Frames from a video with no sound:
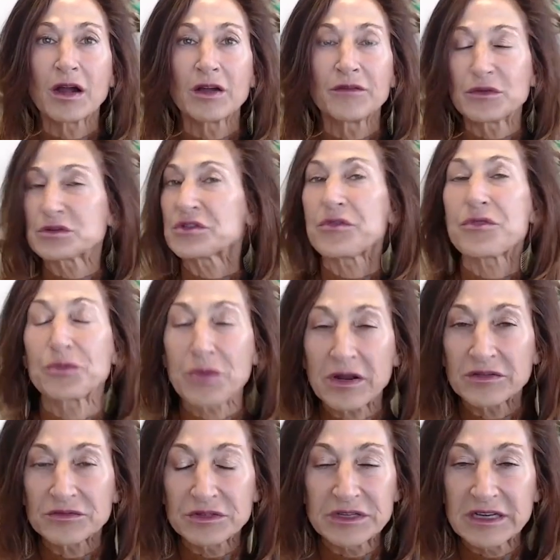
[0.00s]
there's a
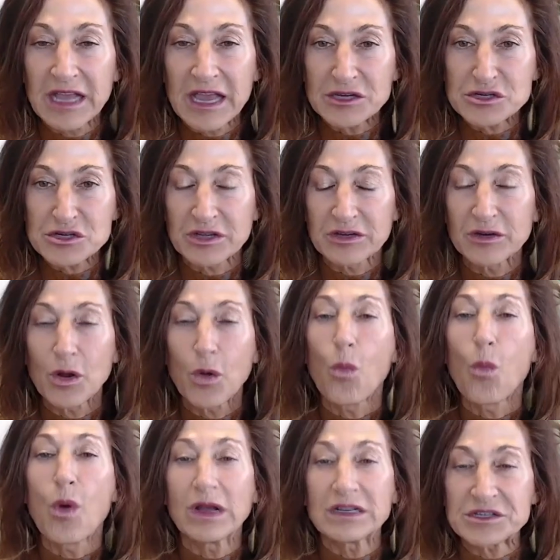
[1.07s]
threat of litigation,
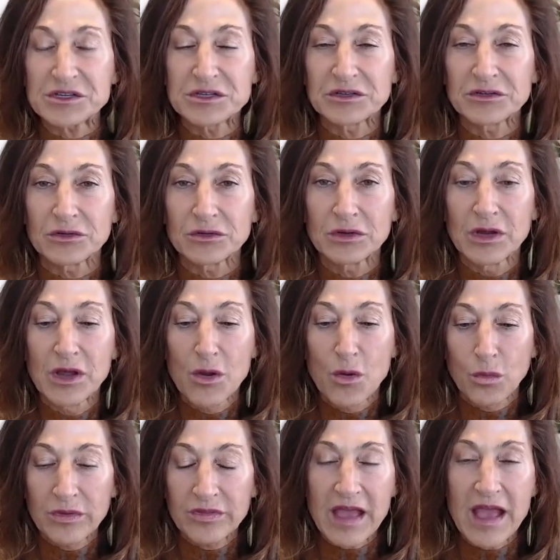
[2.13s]
what to do
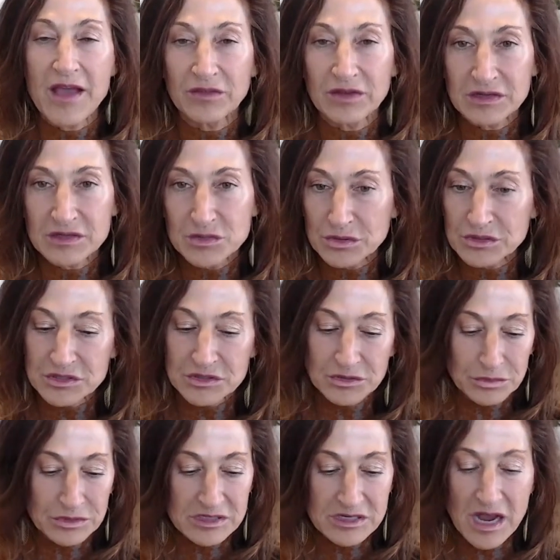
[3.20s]
with evidence, what to do
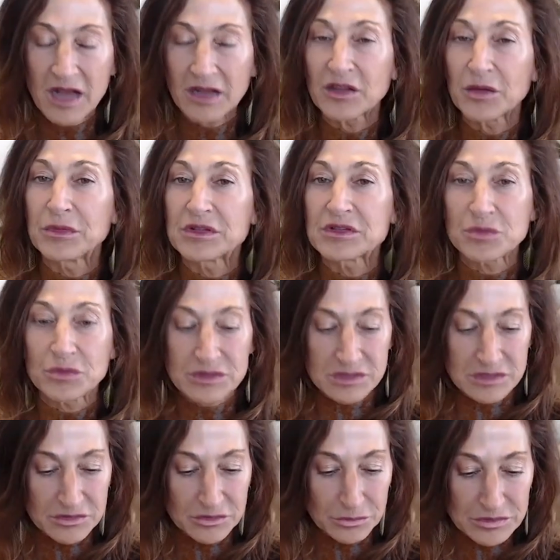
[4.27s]
with documents, what to
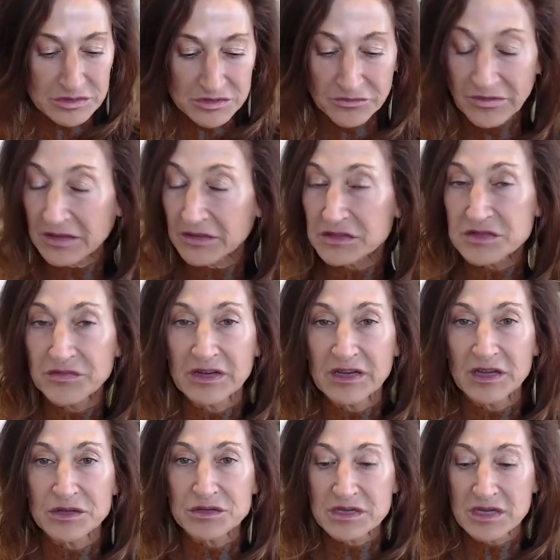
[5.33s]
do with surveillance
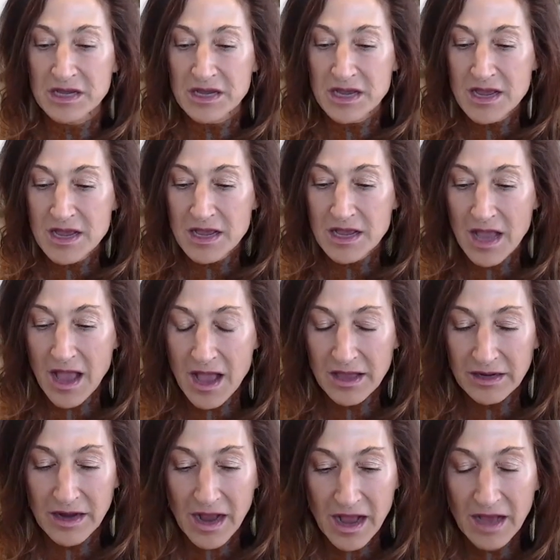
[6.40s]
videos.
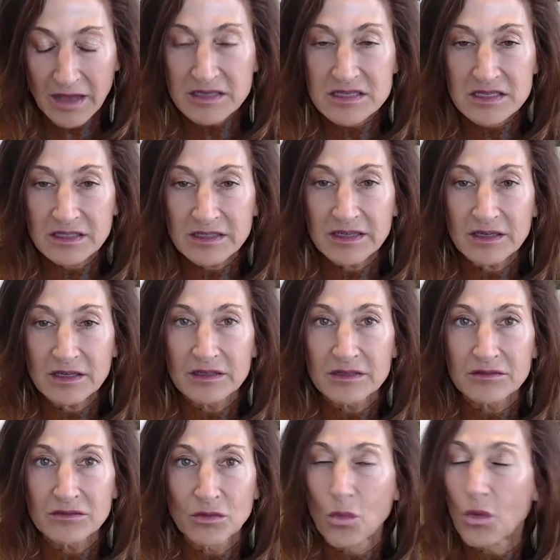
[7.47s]
And honestly,
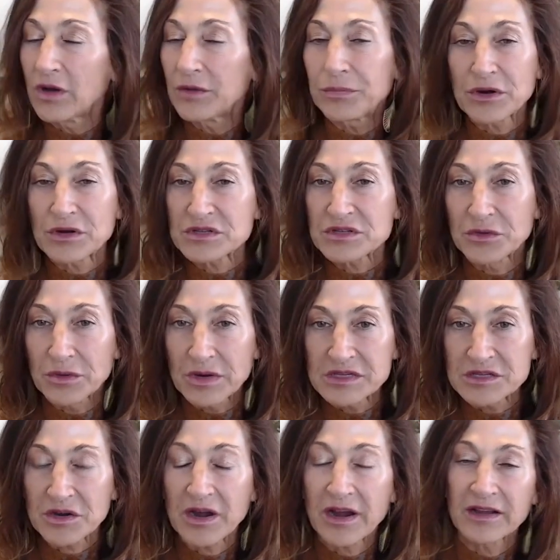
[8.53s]
one person will
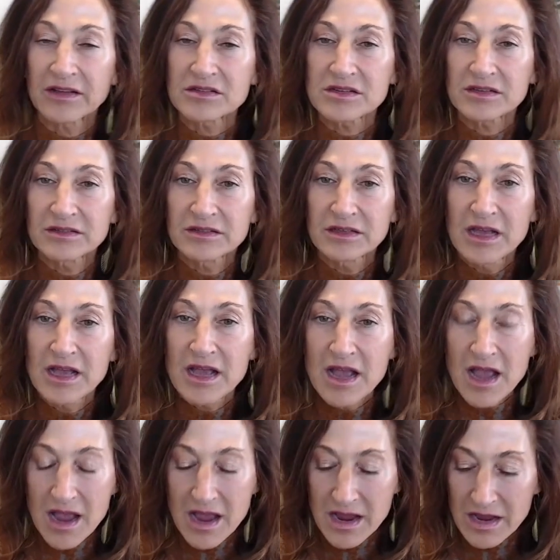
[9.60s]
raise their hand.
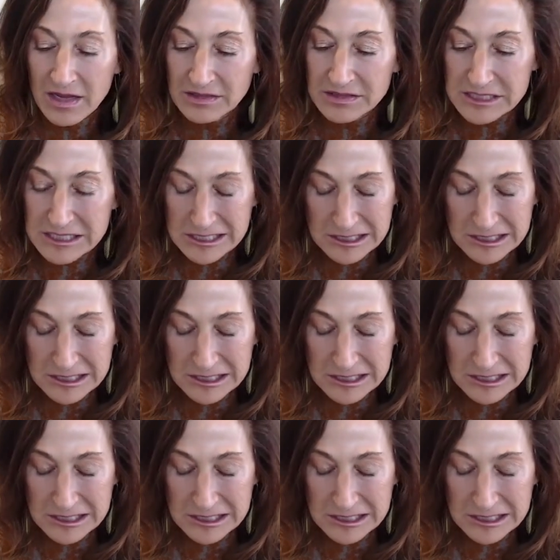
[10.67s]
And